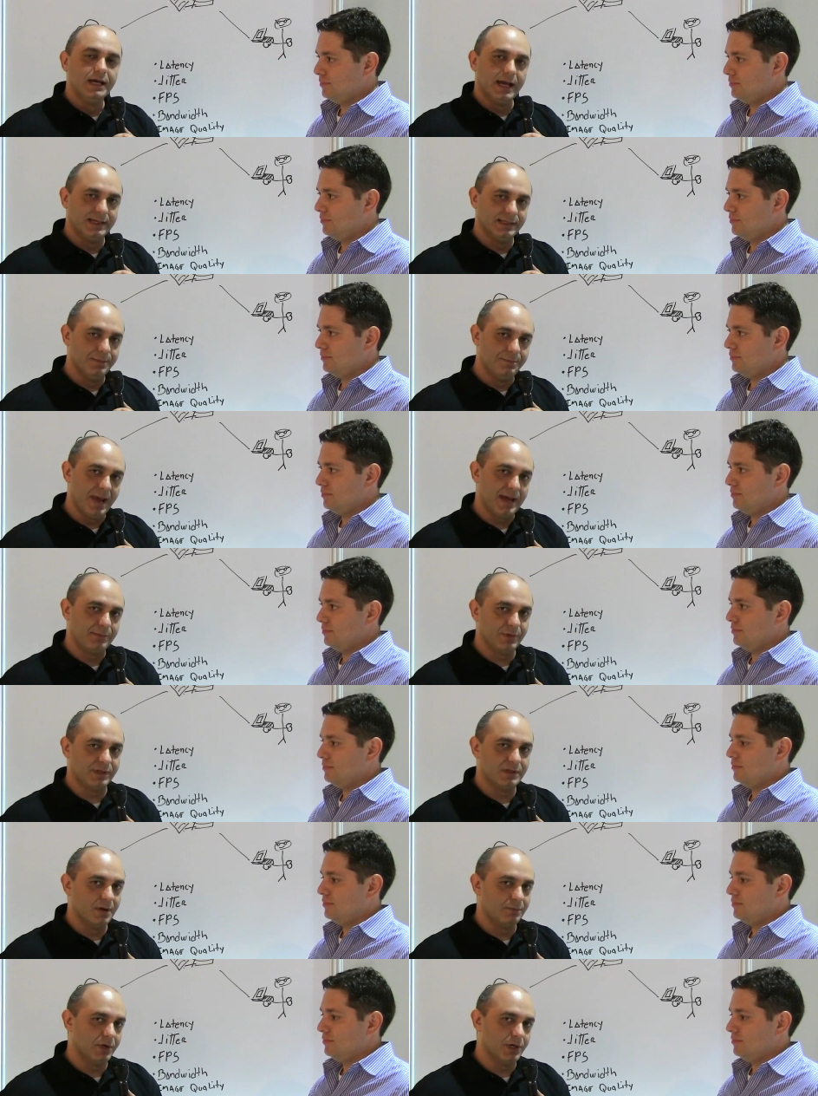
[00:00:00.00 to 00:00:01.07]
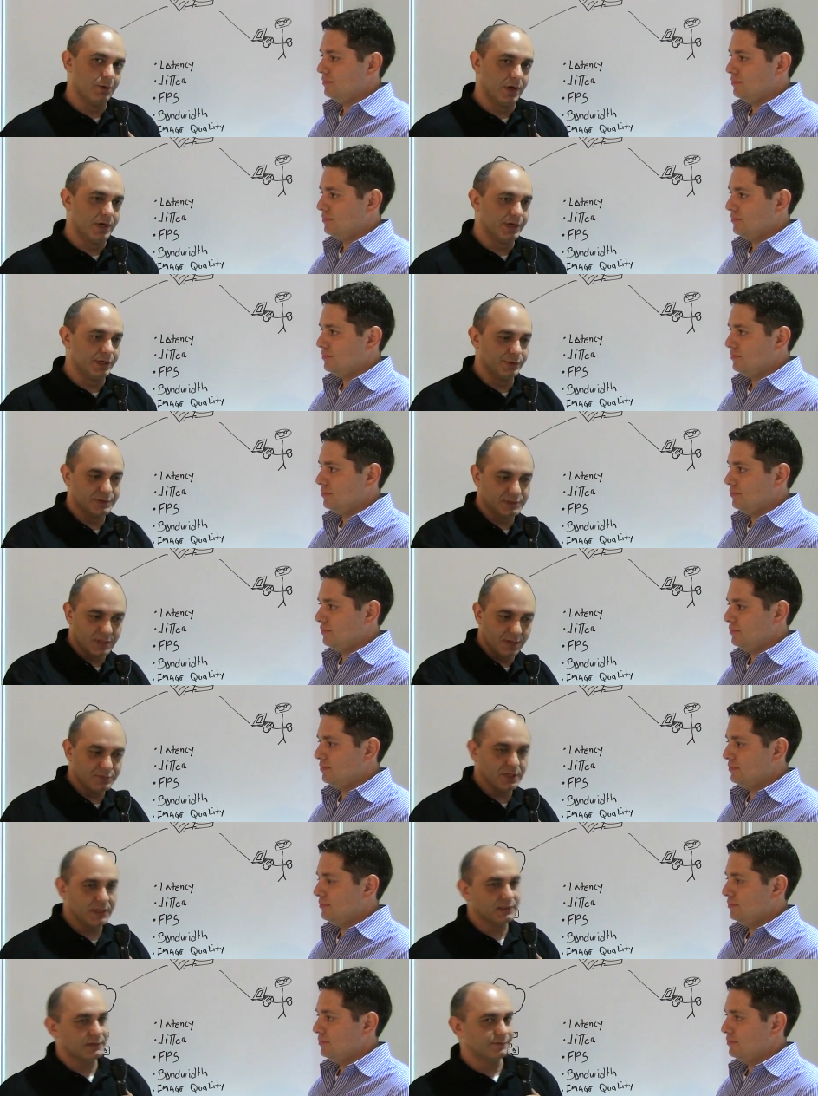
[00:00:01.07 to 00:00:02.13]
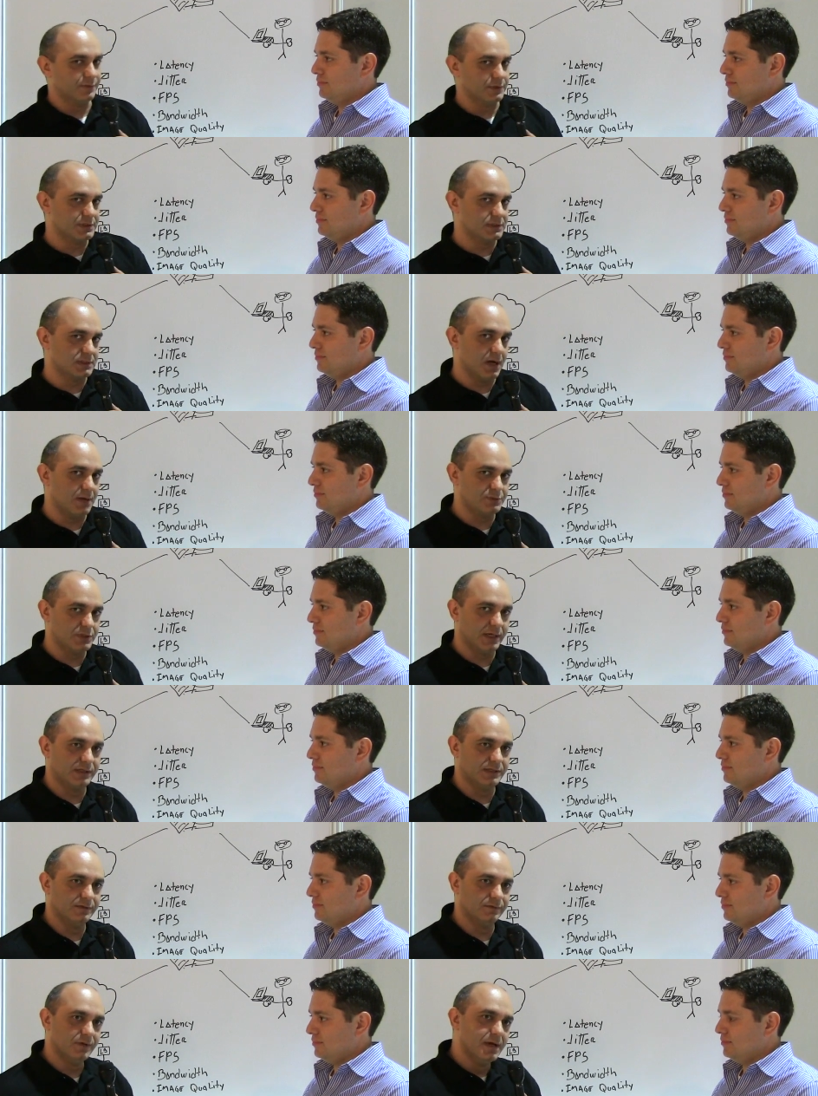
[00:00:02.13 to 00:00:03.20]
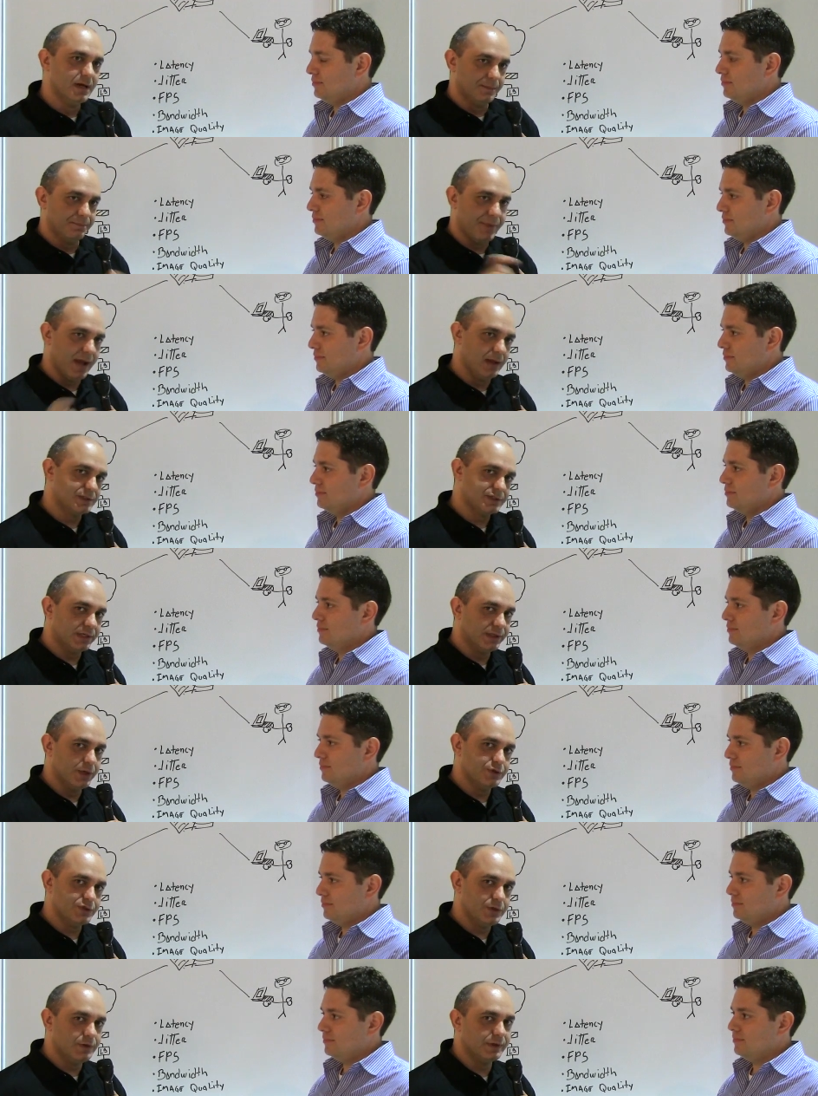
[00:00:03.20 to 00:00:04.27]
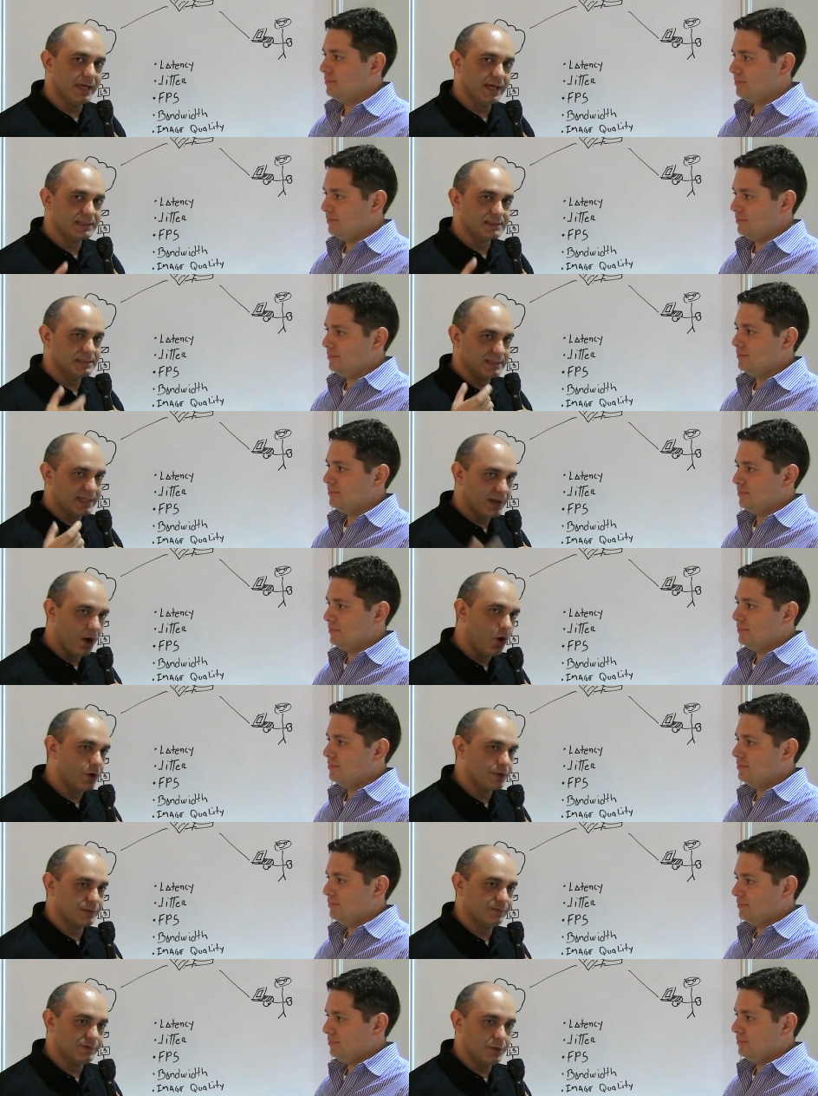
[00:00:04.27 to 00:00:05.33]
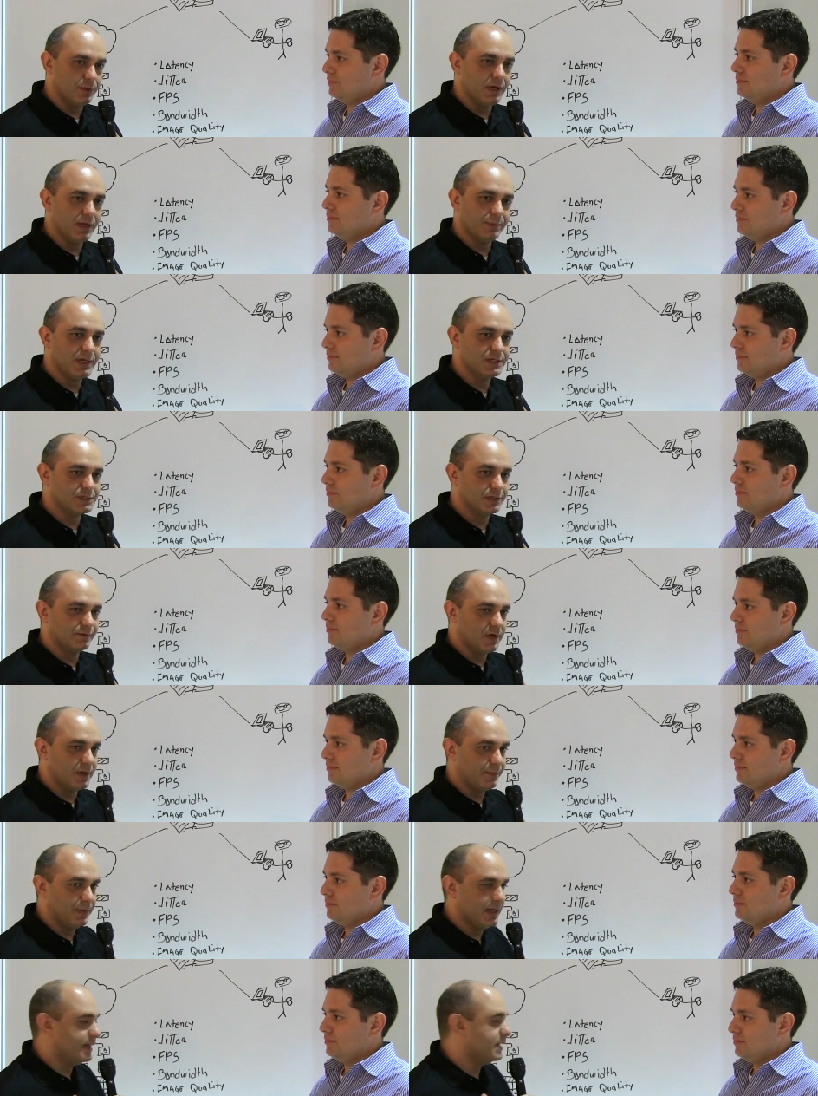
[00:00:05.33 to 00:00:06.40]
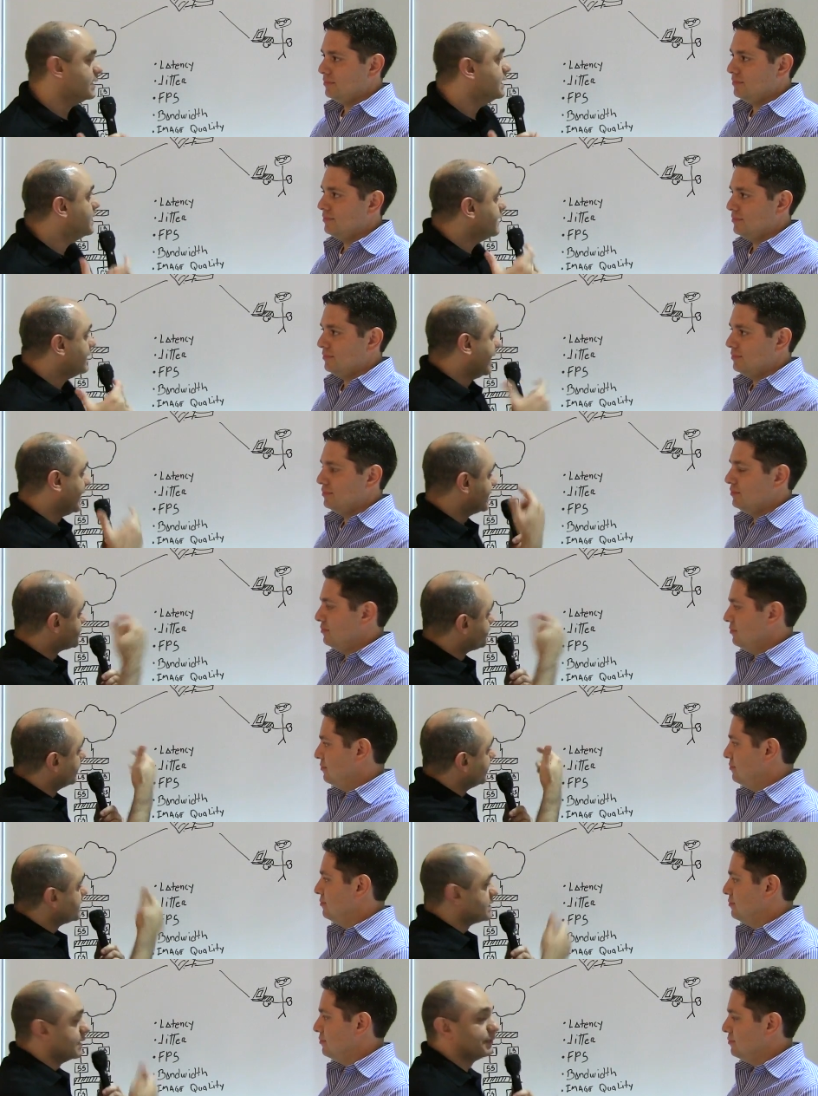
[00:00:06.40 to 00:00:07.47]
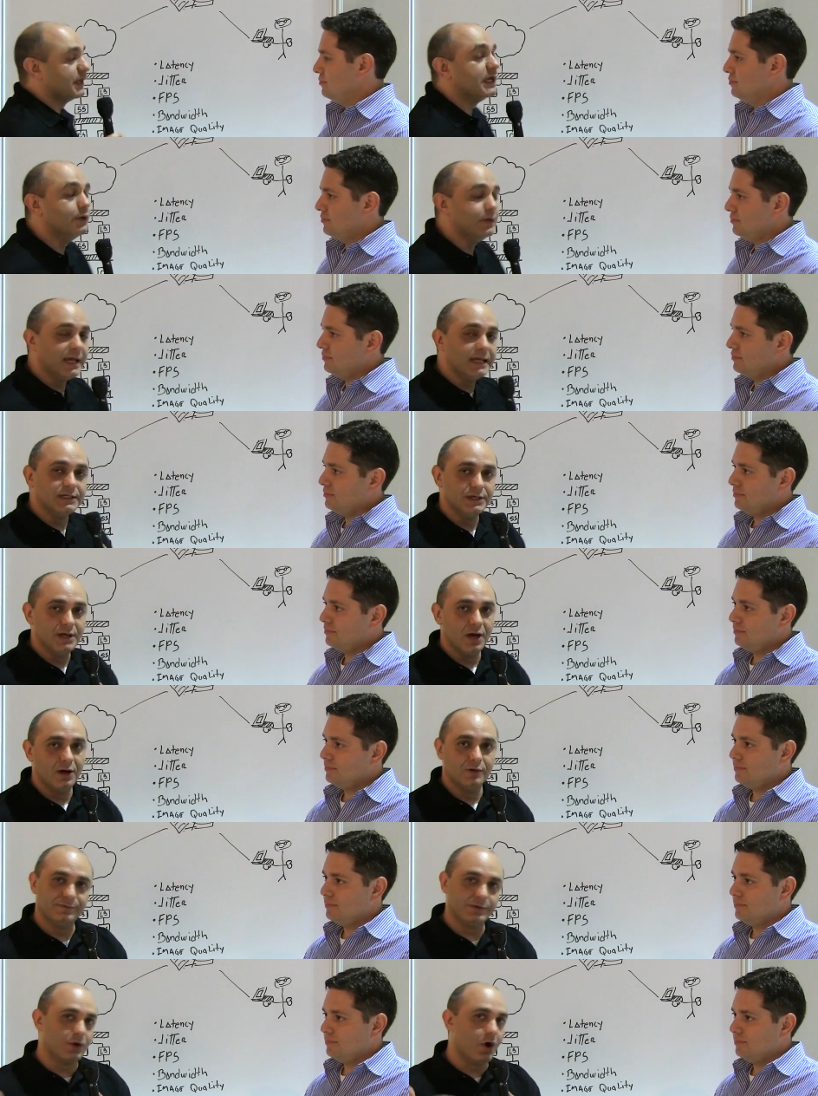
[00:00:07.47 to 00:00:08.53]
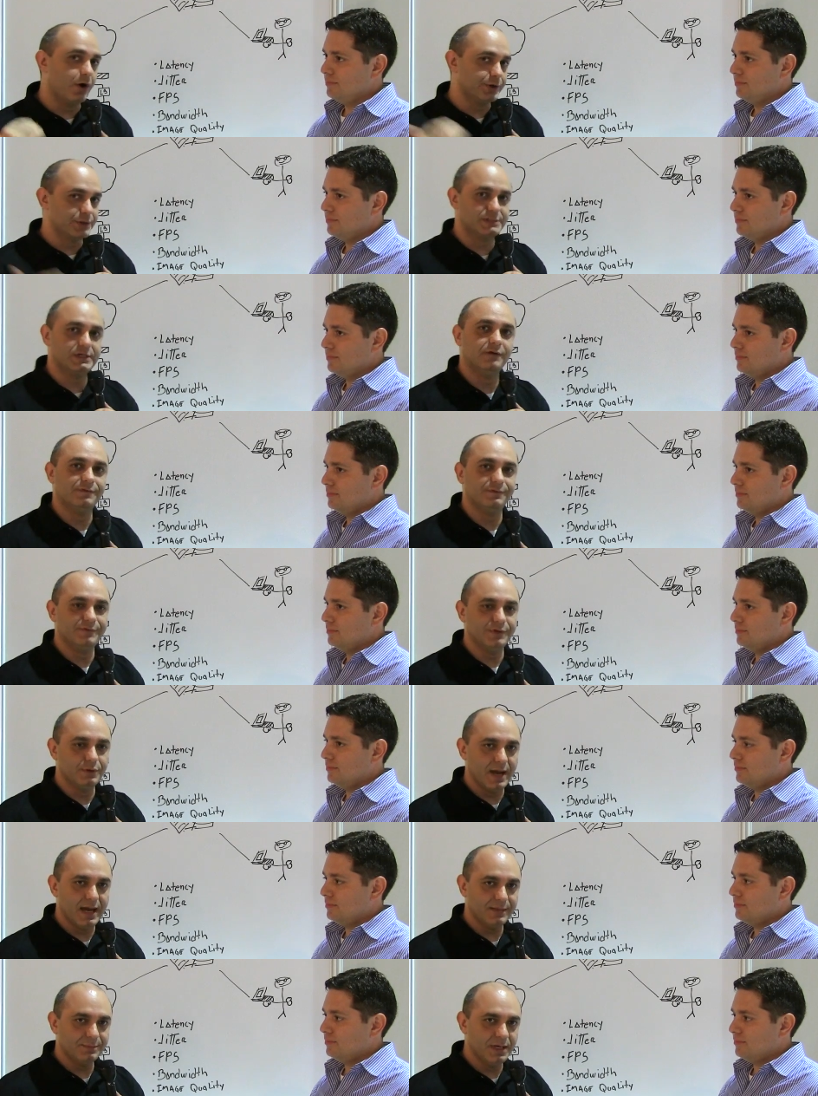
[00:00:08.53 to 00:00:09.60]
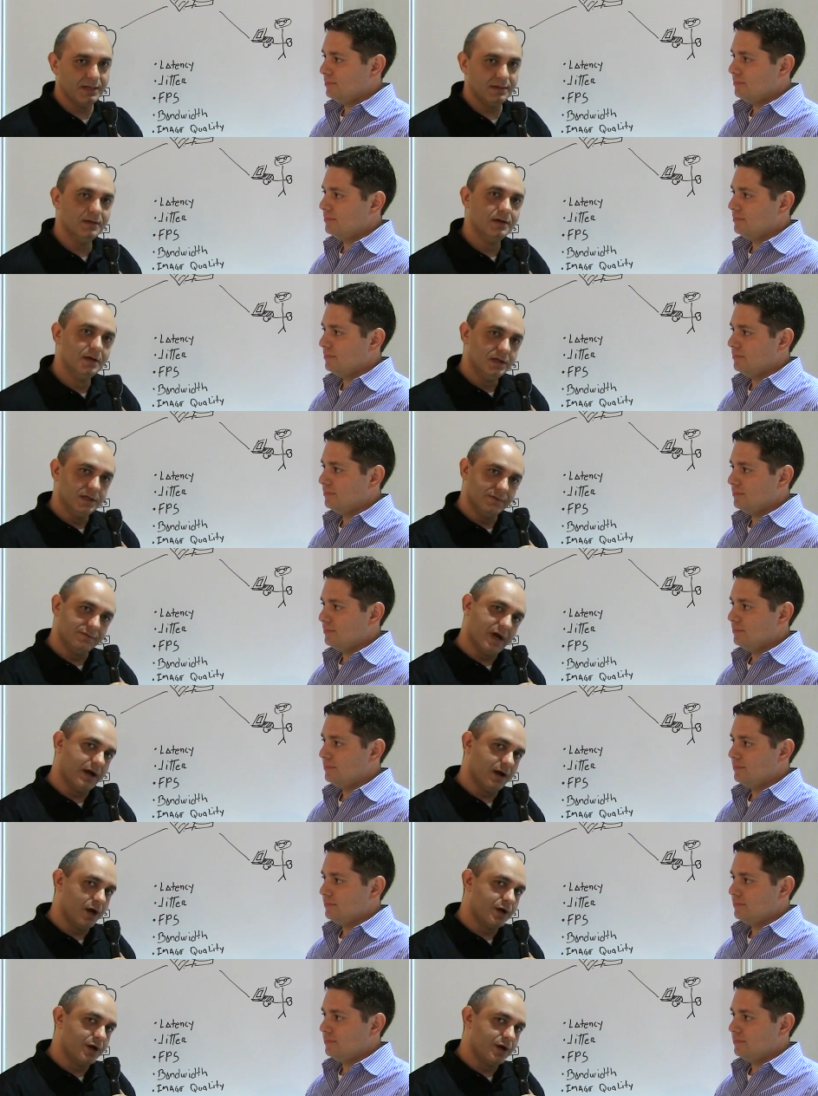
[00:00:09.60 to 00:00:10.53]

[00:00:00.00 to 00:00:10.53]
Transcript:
Speaker 1: and the bandwidth number you want to do, subjective versus objective. Balancing those two things is the art of tuning PC over IP, and it's really something you need to know. If you call yourself a view admin, you've got to